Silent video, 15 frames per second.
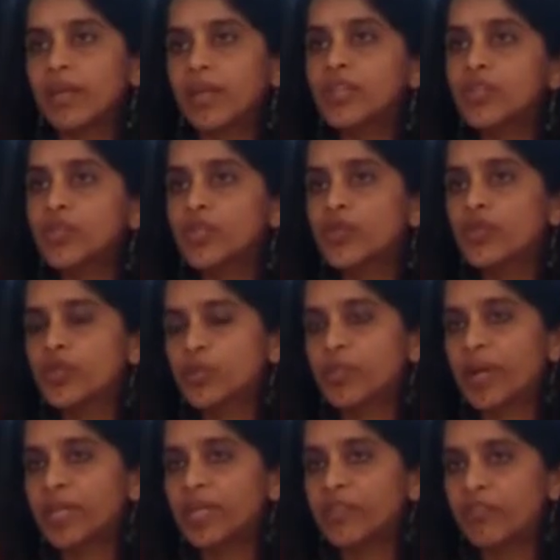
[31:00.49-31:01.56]
introduced
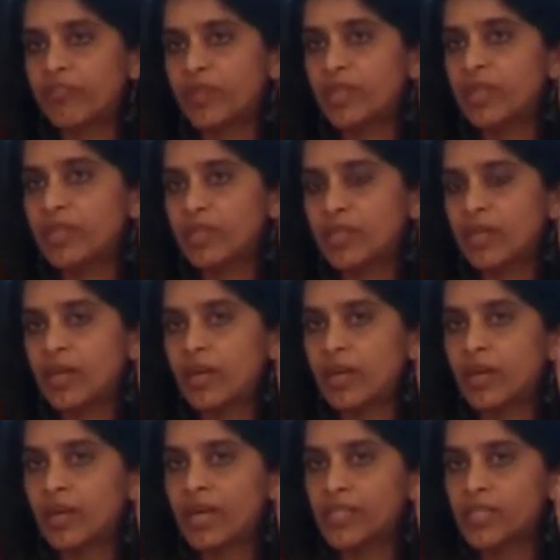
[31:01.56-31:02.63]
by DFID,
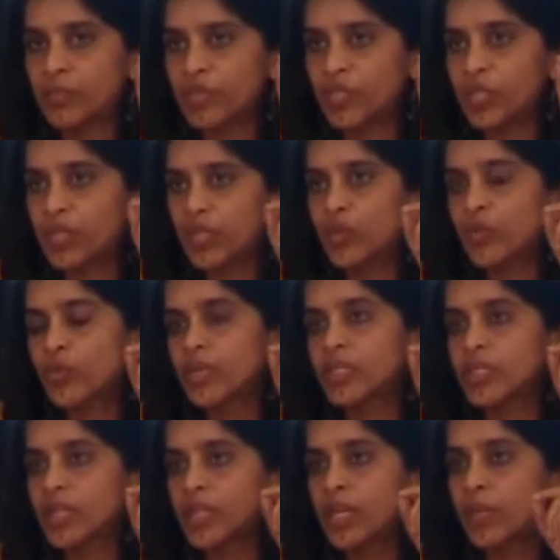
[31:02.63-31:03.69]
and especially through its
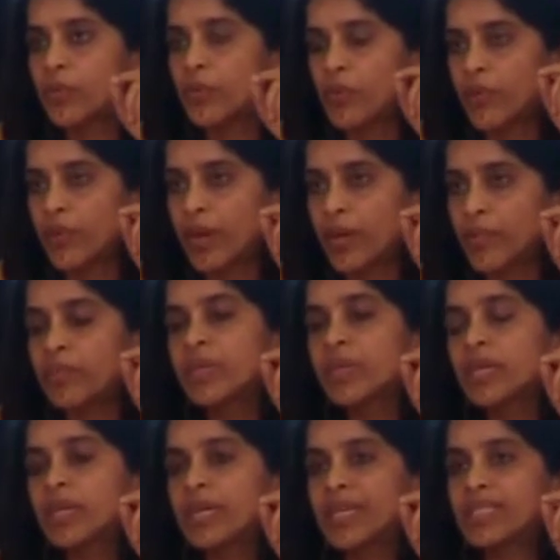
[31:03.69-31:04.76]
India program,
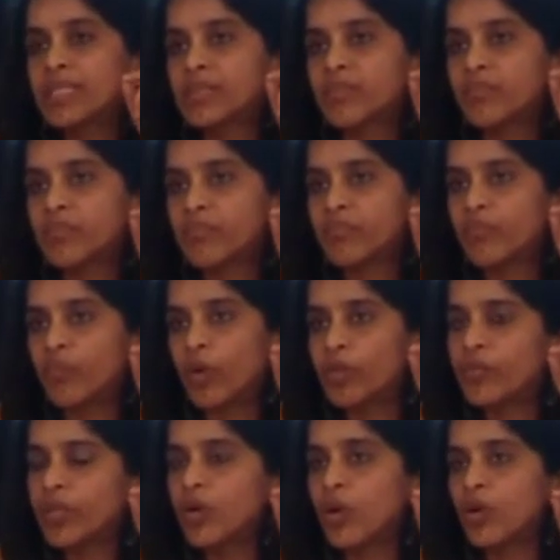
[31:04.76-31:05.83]
is what
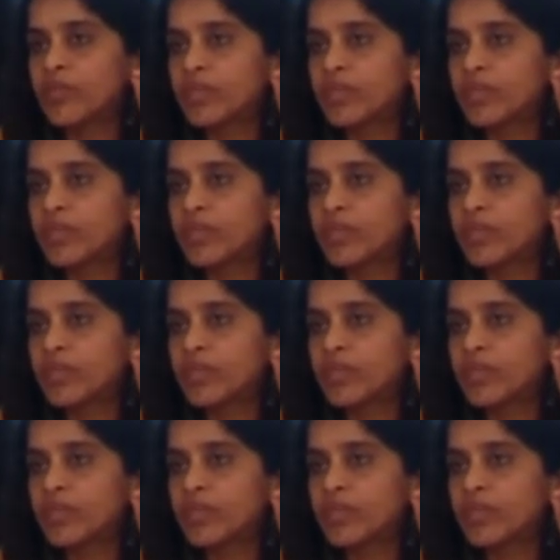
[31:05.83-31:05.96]
we call